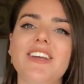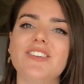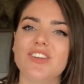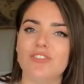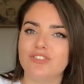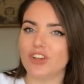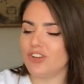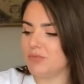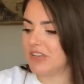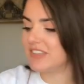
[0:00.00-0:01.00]
so I've shown
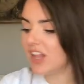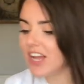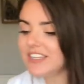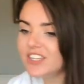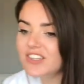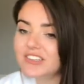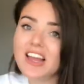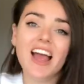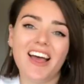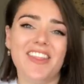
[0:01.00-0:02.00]
you my sliders,
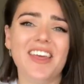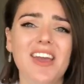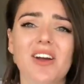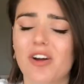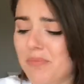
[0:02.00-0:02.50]
and they are a